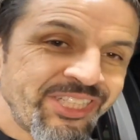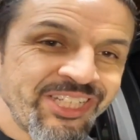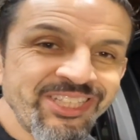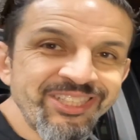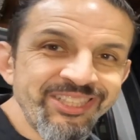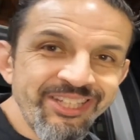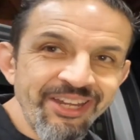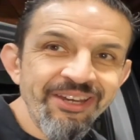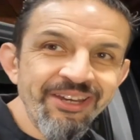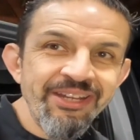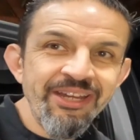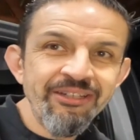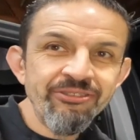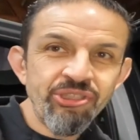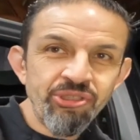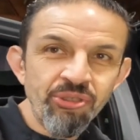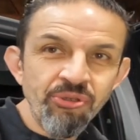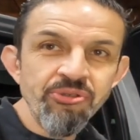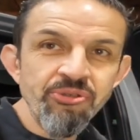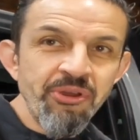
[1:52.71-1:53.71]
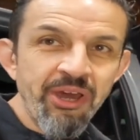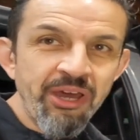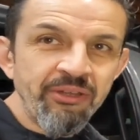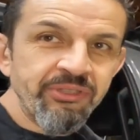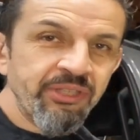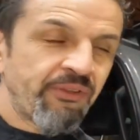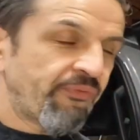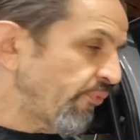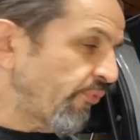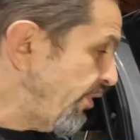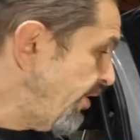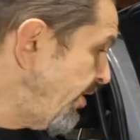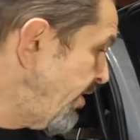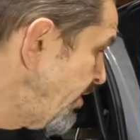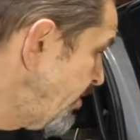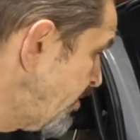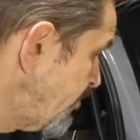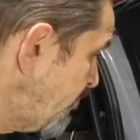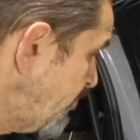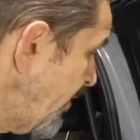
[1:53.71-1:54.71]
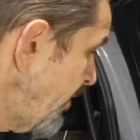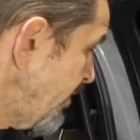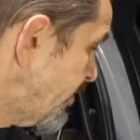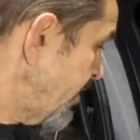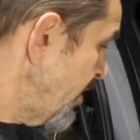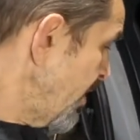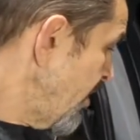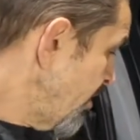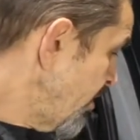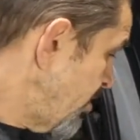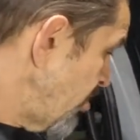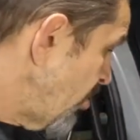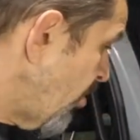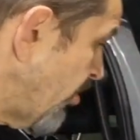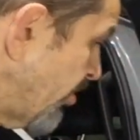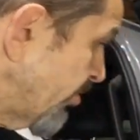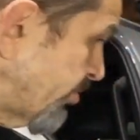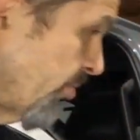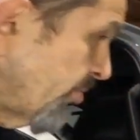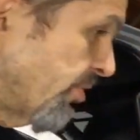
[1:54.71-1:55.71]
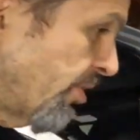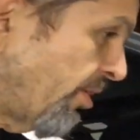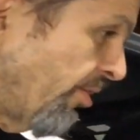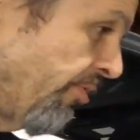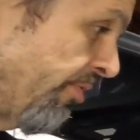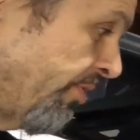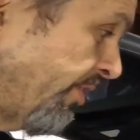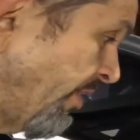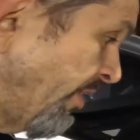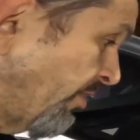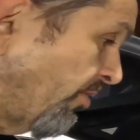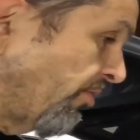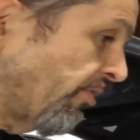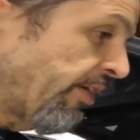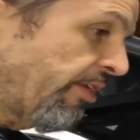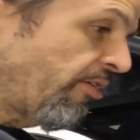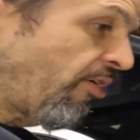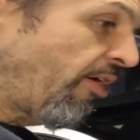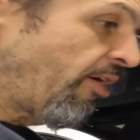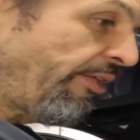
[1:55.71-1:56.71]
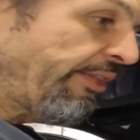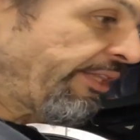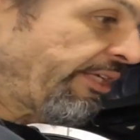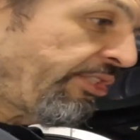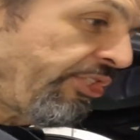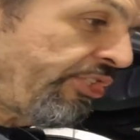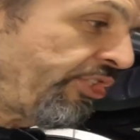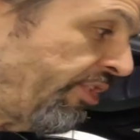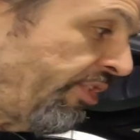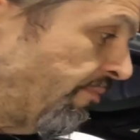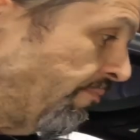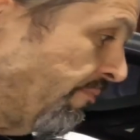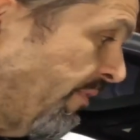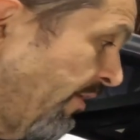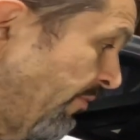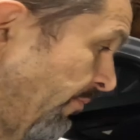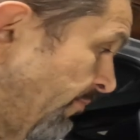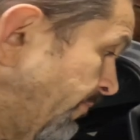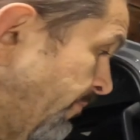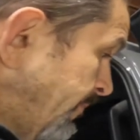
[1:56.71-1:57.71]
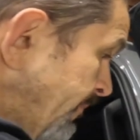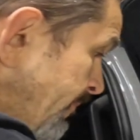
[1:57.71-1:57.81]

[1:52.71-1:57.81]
it's done, I'll show you how different it is. Plus, the other thing, look at all this sheet metal.